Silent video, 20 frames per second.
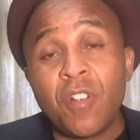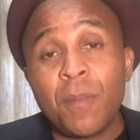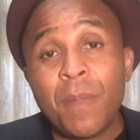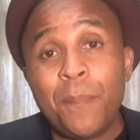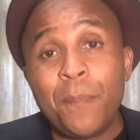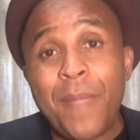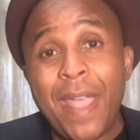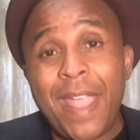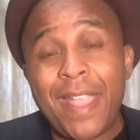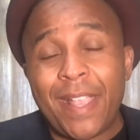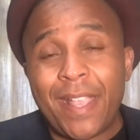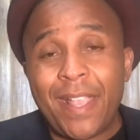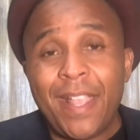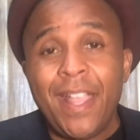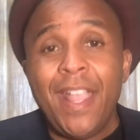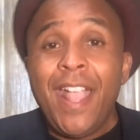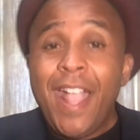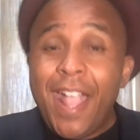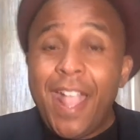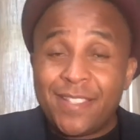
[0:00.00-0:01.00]
from a bank
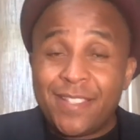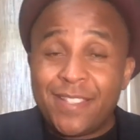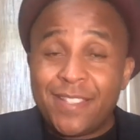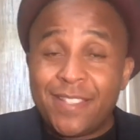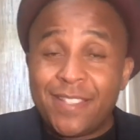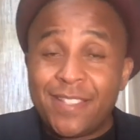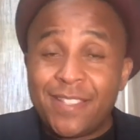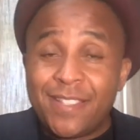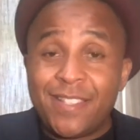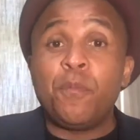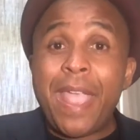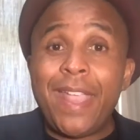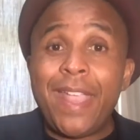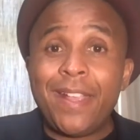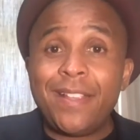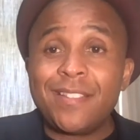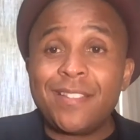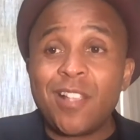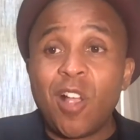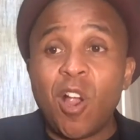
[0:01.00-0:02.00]
instead of
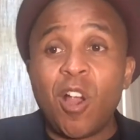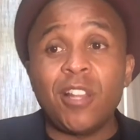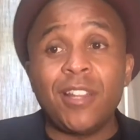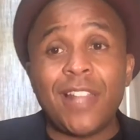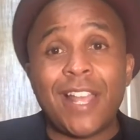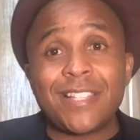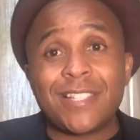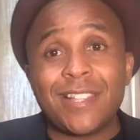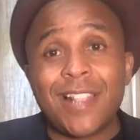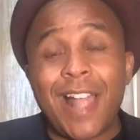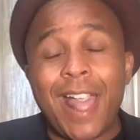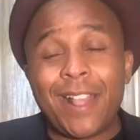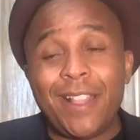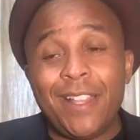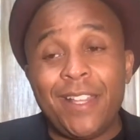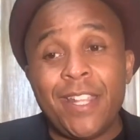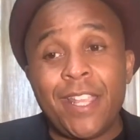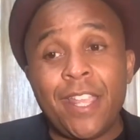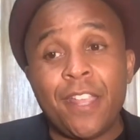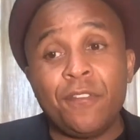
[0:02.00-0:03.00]
banks are less
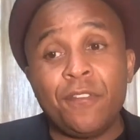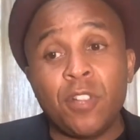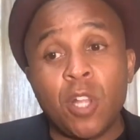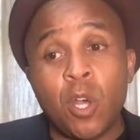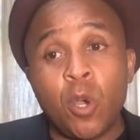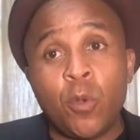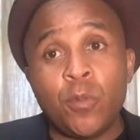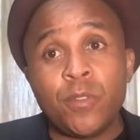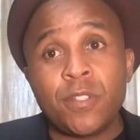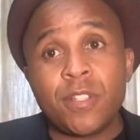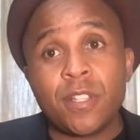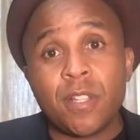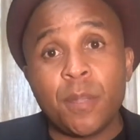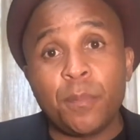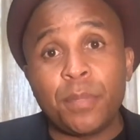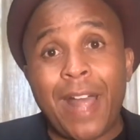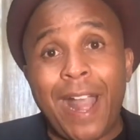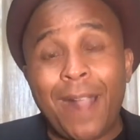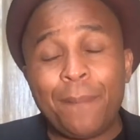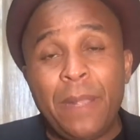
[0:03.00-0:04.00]
likely to give loans to
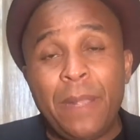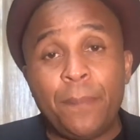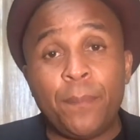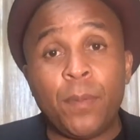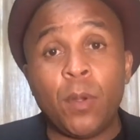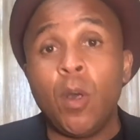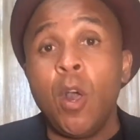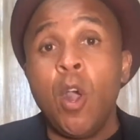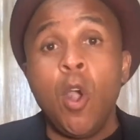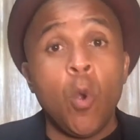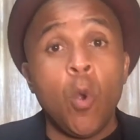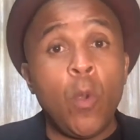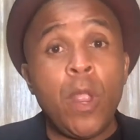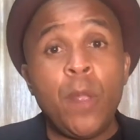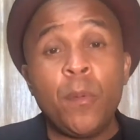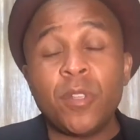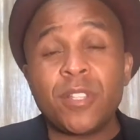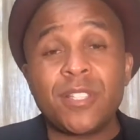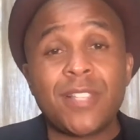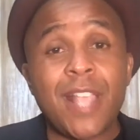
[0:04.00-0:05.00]
Black people. We
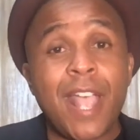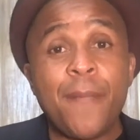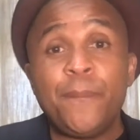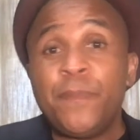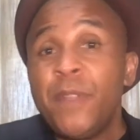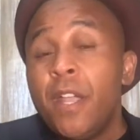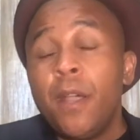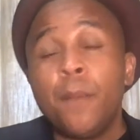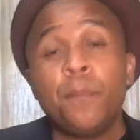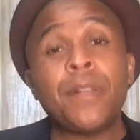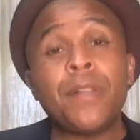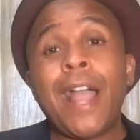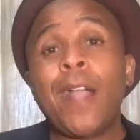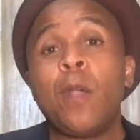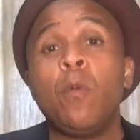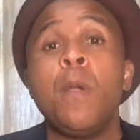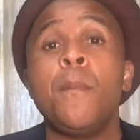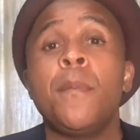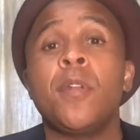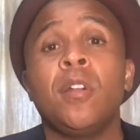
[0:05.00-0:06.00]
will say
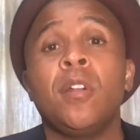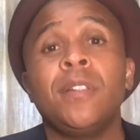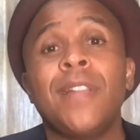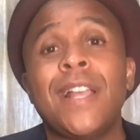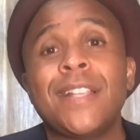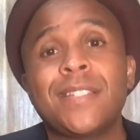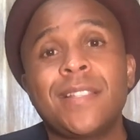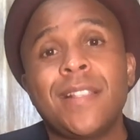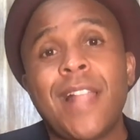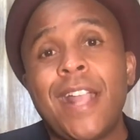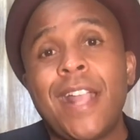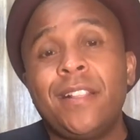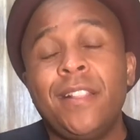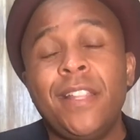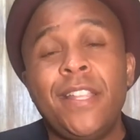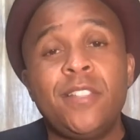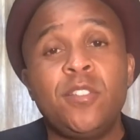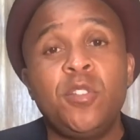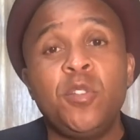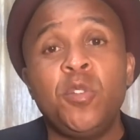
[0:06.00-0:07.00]
Black women are less
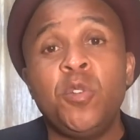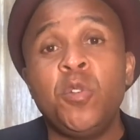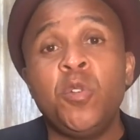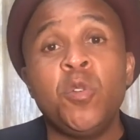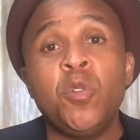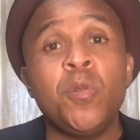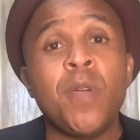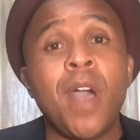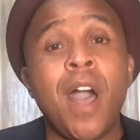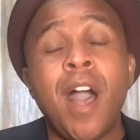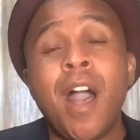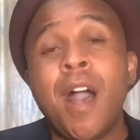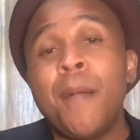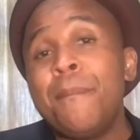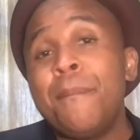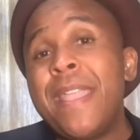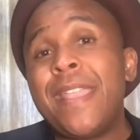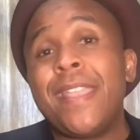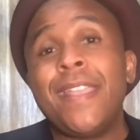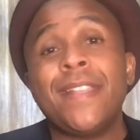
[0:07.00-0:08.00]
likely to uh,
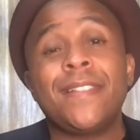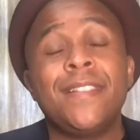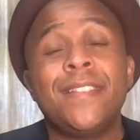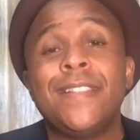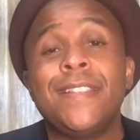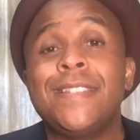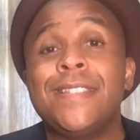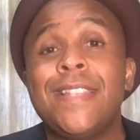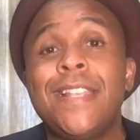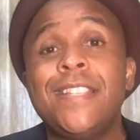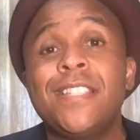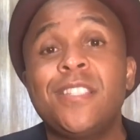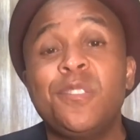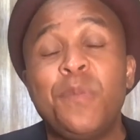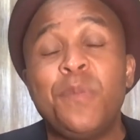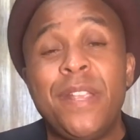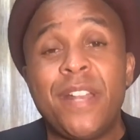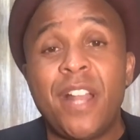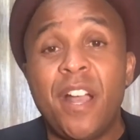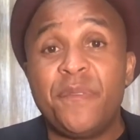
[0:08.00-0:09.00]
make it to the C
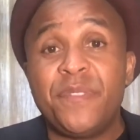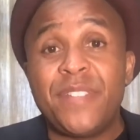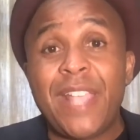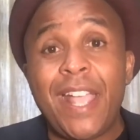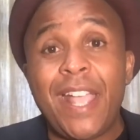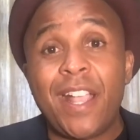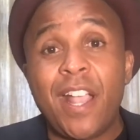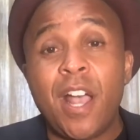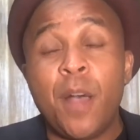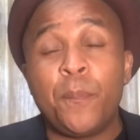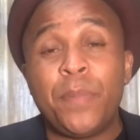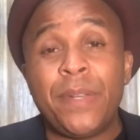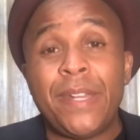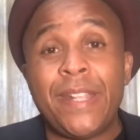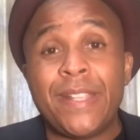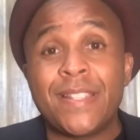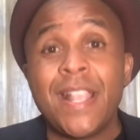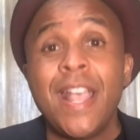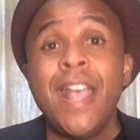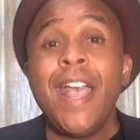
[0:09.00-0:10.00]
suite of tech
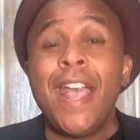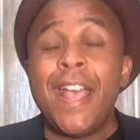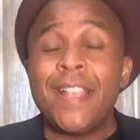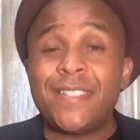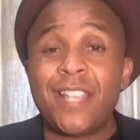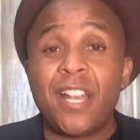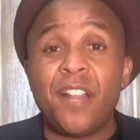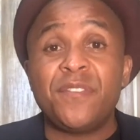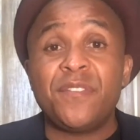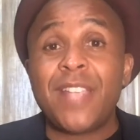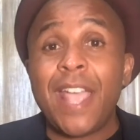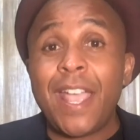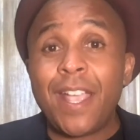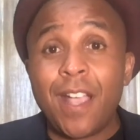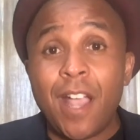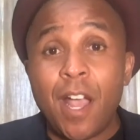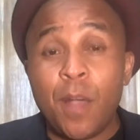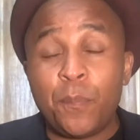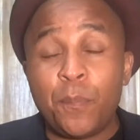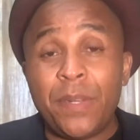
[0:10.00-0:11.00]
companies instead of tech
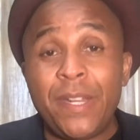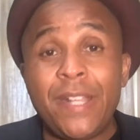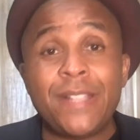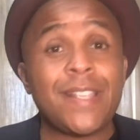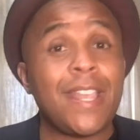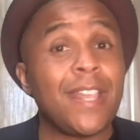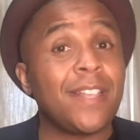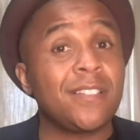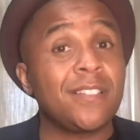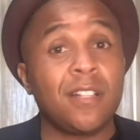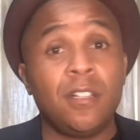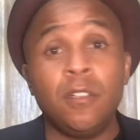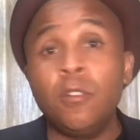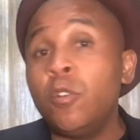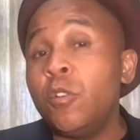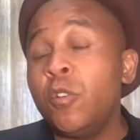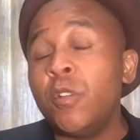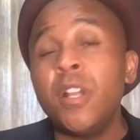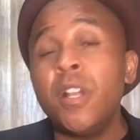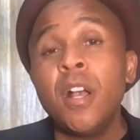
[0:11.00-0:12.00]
companies
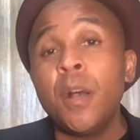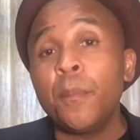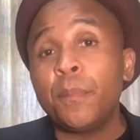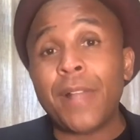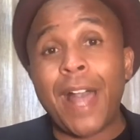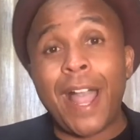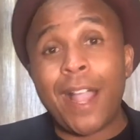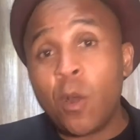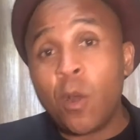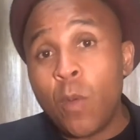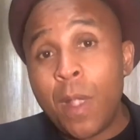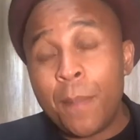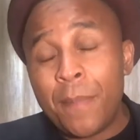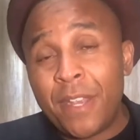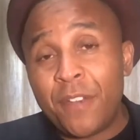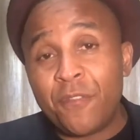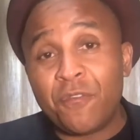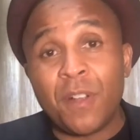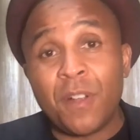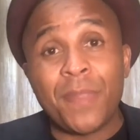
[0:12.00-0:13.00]
exclude Black
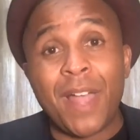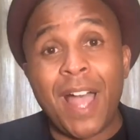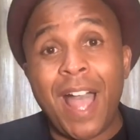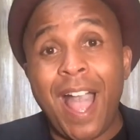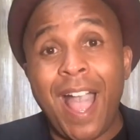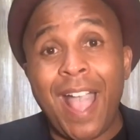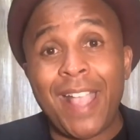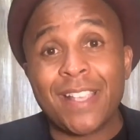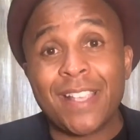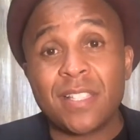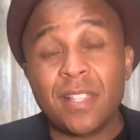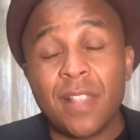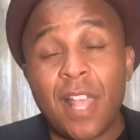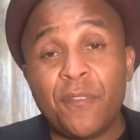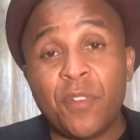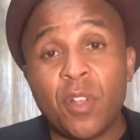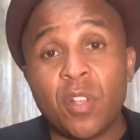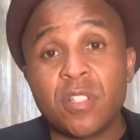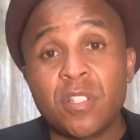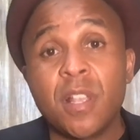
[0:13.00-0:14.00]
women from the highest
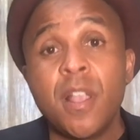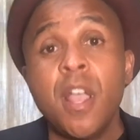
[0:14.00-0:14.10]
levels